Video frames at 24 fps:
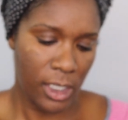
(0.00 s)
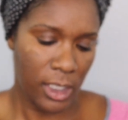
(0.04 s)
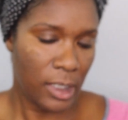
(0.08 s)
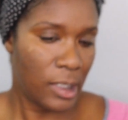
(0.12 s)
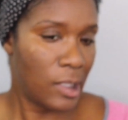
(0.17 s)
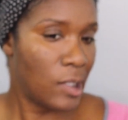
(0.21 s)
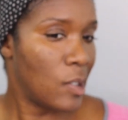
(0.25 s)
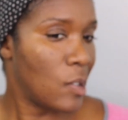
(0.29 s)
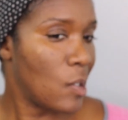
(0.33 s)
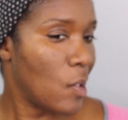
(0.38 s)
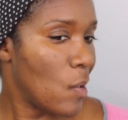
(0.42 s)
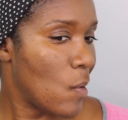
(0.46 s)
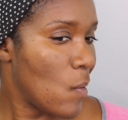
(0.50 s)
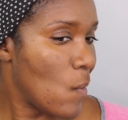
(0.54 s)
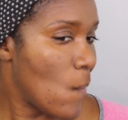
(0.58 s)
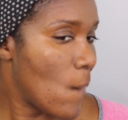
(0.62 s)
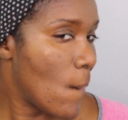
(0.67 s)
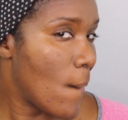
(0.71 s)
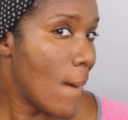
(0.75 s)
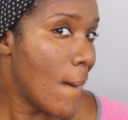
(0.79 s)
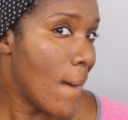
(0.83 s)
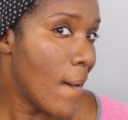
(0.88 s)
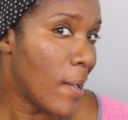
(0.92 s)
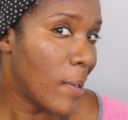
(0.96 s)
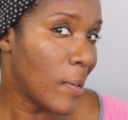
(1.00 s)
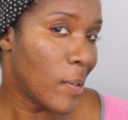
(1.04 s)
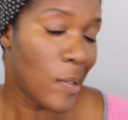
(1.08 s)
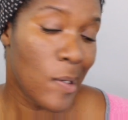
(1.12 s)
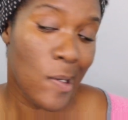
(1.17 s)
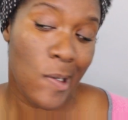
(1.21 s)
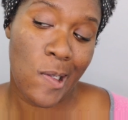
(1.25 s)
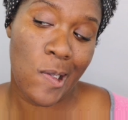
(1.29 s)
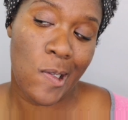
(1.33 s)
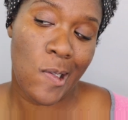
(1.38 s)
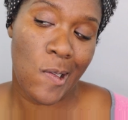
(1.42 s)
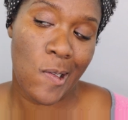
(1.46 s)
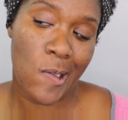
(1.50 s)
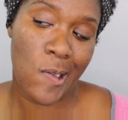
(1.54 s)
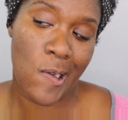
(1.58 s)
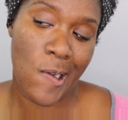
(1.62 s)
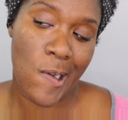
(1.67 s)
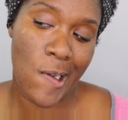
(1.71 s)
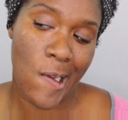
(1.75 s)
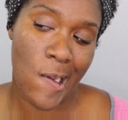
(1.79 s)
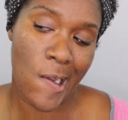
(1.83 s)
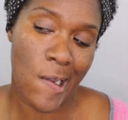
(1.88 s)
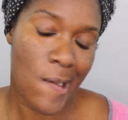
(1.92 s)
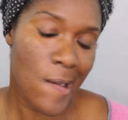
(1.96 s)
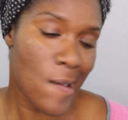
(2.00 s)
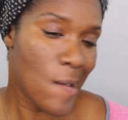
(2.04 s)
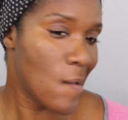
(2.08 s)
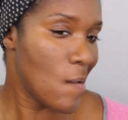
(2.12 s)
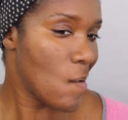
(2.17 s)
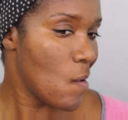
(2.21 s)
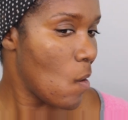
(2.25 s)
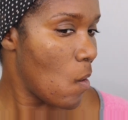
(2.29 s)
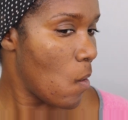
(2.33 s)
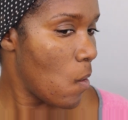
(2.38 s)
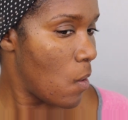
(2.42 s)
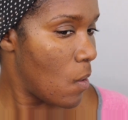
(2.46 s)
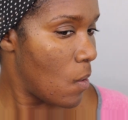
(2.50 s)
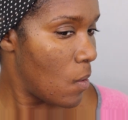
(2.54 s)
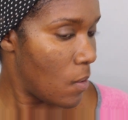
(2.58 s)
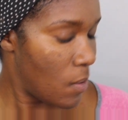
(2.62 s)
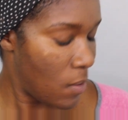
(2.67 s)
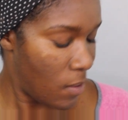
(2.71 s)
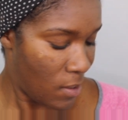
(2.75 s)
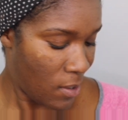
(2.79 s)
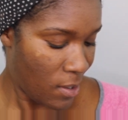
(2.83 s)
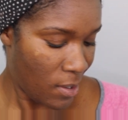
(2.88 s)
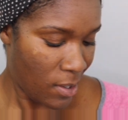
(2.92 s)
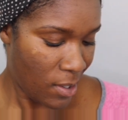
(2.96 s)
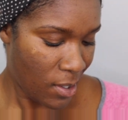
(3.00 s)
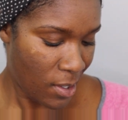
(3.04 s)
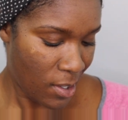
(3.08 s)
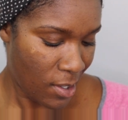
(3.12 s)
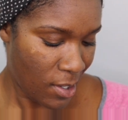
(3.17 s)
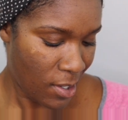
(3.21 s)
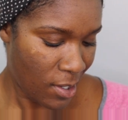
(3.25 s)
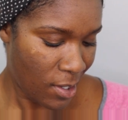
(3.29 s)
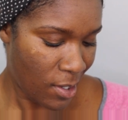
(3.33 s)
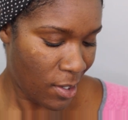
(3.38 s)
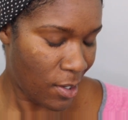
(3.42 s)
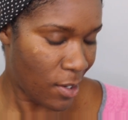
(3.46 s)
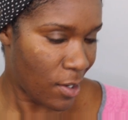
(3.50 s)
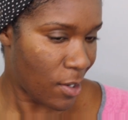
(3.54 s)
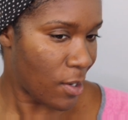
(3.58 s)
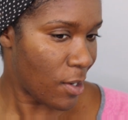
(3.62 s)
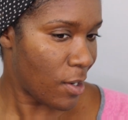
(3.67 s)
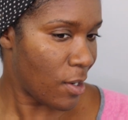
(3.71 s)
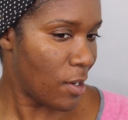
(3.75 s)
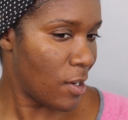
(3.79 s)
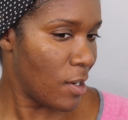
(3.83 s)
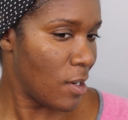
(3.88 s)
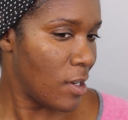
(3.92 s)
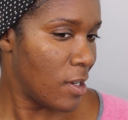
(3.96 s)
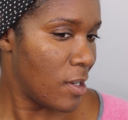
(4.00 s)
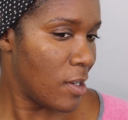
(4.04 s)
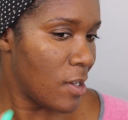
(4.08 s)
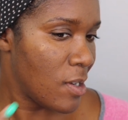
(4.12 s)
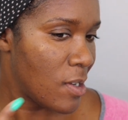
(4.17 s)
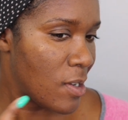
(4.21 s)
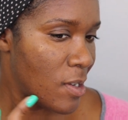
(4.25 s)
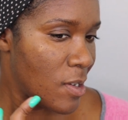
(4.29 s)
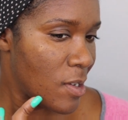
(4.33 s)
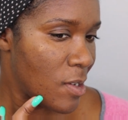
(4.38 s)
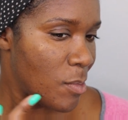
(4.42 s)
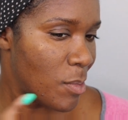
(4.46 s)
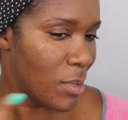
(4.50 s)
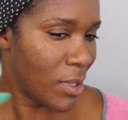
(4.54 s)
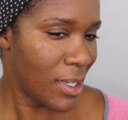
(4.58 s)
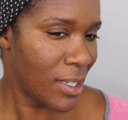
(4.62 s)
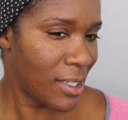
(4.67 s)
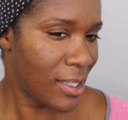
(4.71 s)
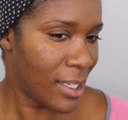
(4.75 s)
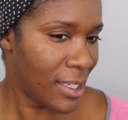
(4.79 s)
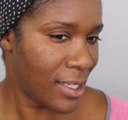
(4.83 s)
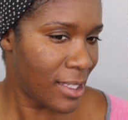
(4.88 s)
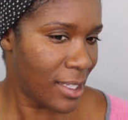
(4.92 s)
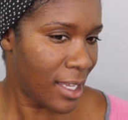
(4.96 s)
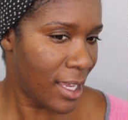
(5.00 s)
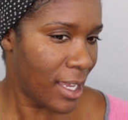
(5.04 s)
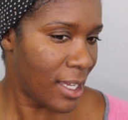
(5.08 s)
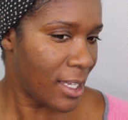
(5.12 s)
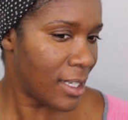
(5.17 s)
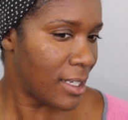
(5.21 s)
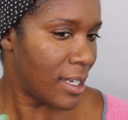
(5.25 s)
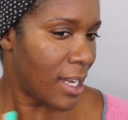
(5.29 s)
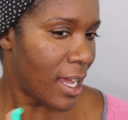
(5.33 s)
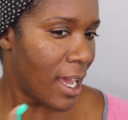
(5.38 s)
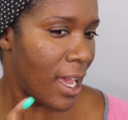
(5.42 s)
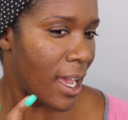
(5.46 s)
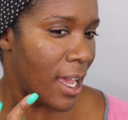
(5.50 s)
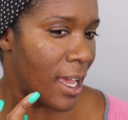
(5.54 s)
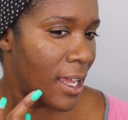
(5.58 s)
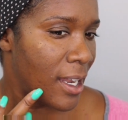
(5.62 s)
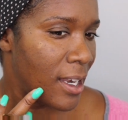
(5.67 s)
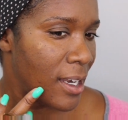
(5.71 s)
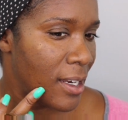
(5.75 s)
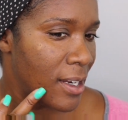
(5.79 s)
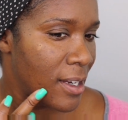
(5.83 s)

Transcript: So I'm gonna start here because they say a dot.